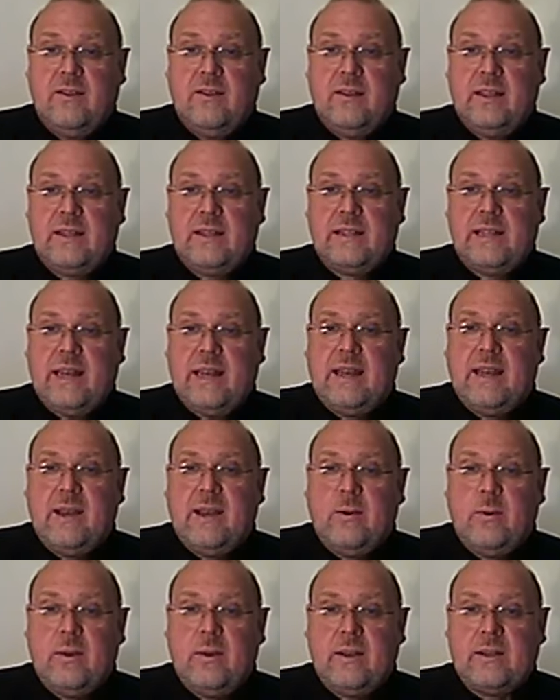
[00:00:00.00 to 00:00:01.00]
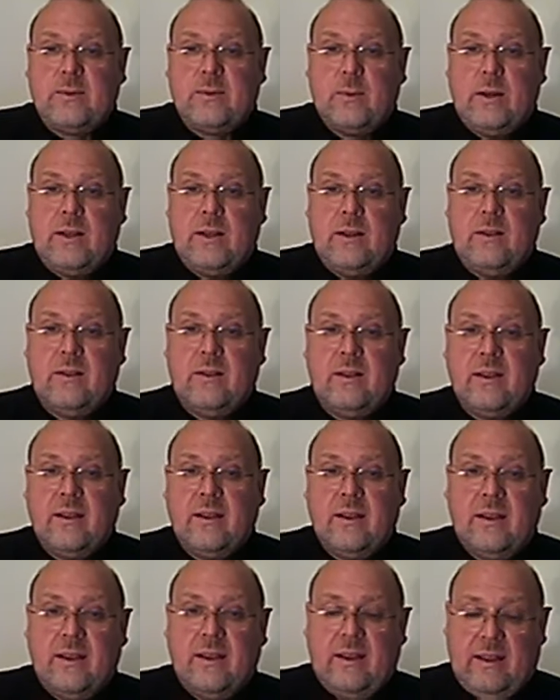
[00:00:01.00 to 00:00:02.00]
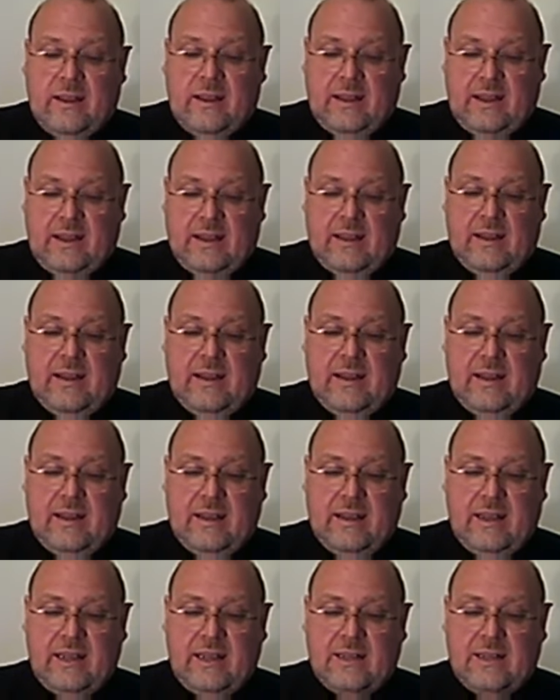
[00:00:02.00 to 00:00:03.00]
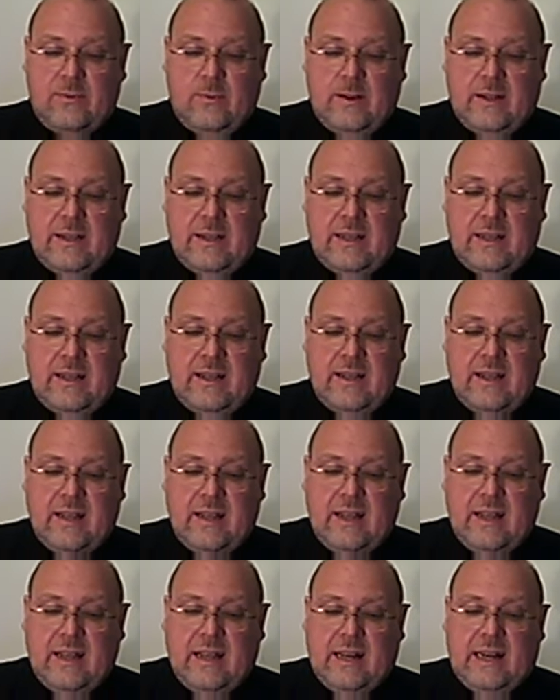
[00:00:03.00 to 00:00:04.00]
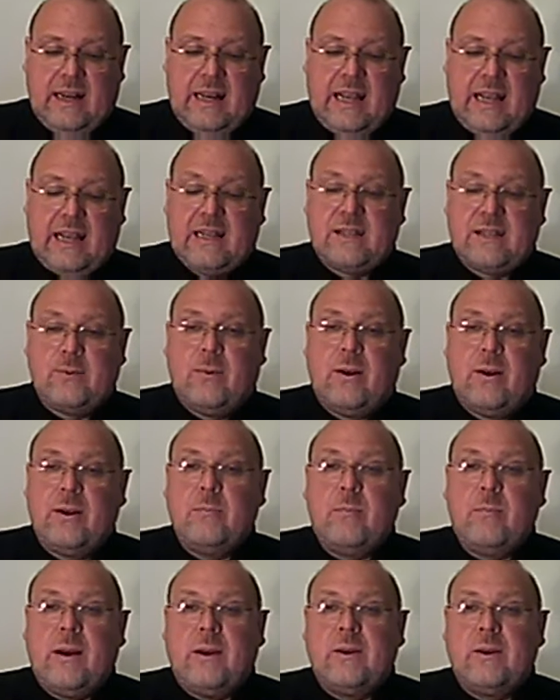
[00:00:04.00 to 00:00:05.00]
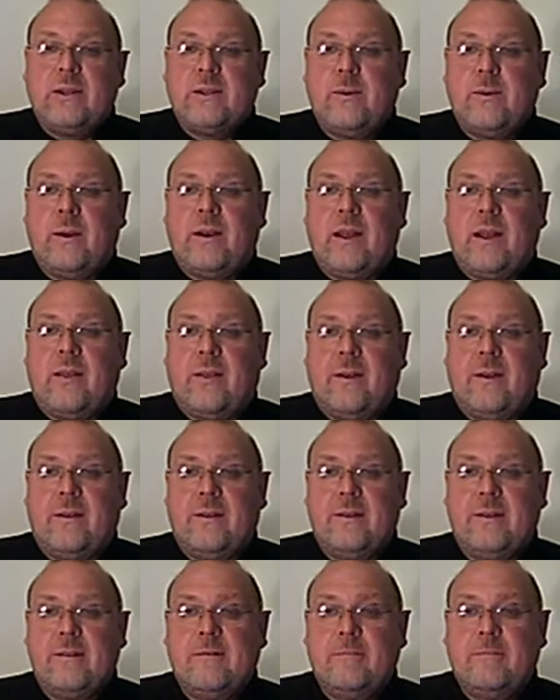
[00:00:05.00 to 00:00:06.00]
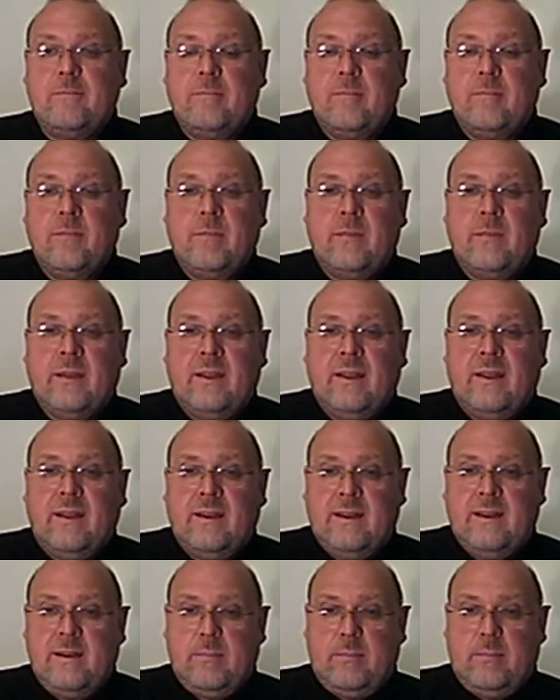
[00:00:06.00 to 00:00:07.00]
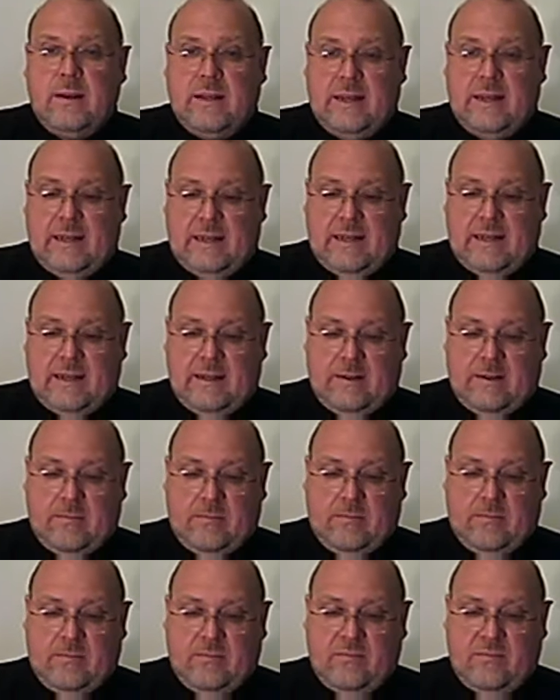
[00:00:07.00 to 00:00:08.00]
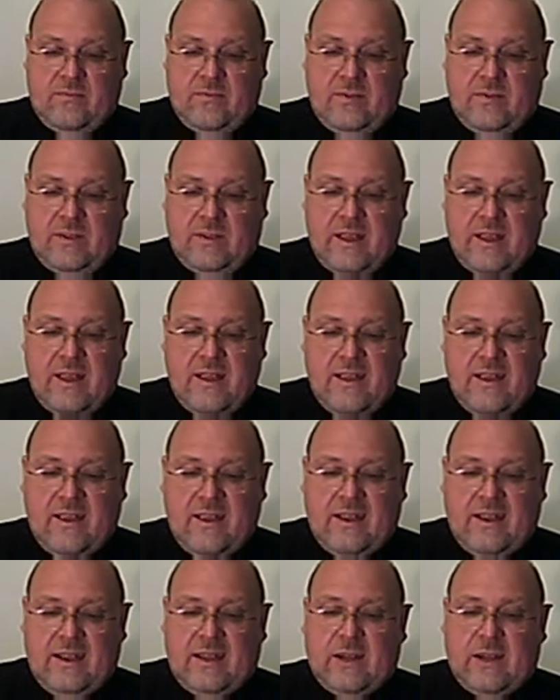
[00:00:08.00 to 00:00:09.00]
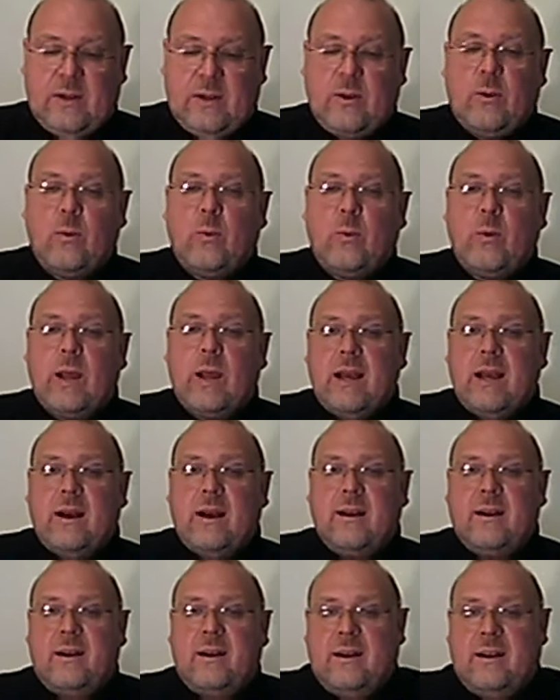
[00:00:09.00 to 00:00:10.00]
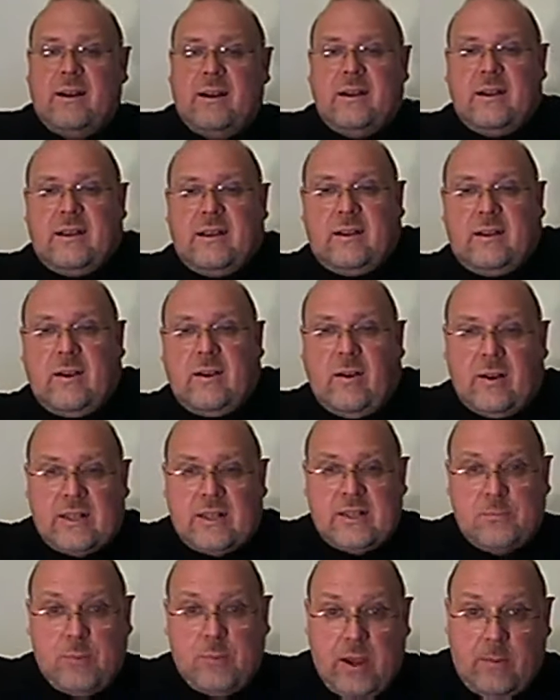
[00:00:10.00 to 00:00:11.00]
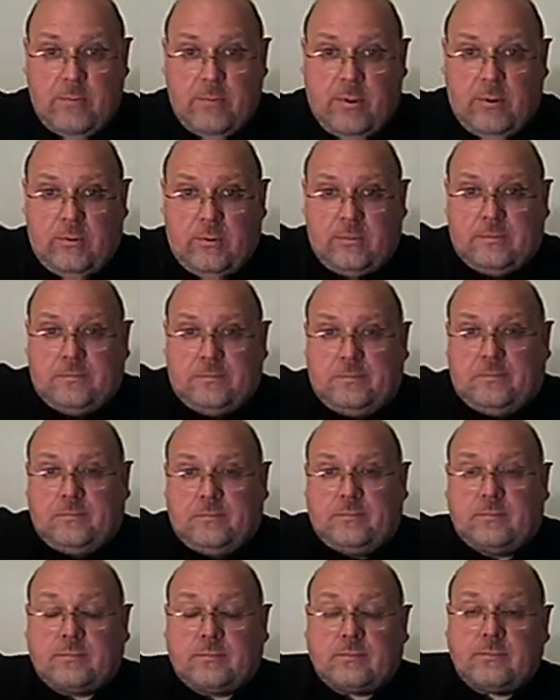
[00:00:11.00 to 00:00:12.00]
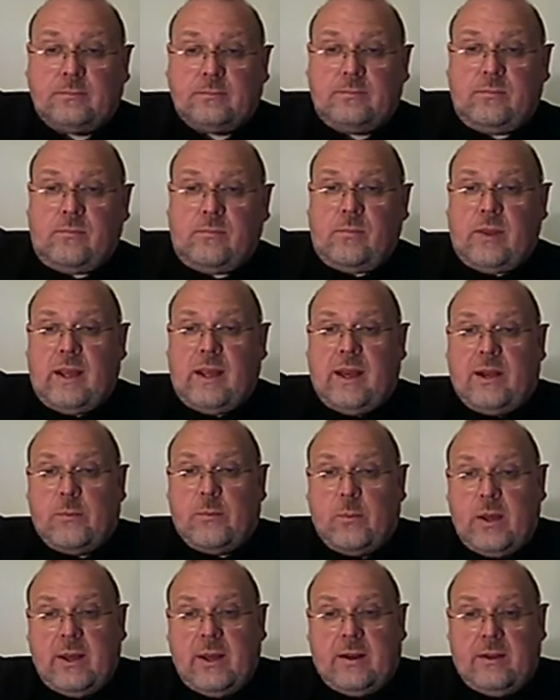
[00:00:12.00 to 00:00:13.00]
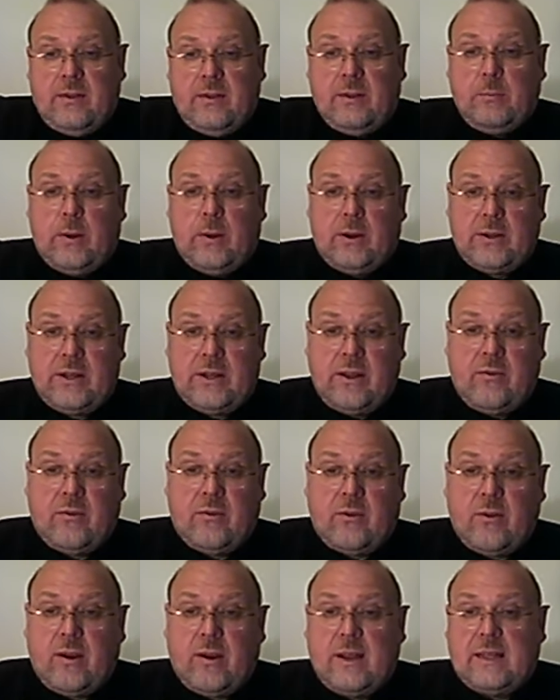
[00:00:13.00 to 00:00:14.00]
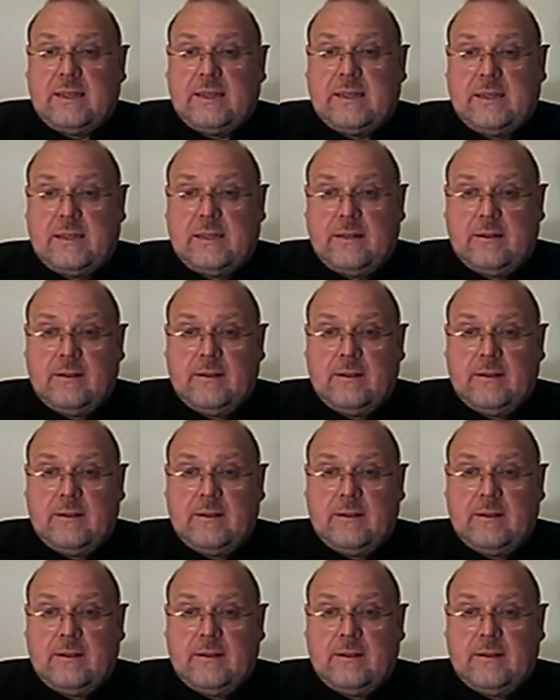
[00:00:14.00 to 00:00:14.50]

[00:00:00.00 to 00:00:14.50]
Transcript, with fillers: the sinew as well uh, is what links one bone to another. But, um, you know, we are God's people and we are the body of Christ.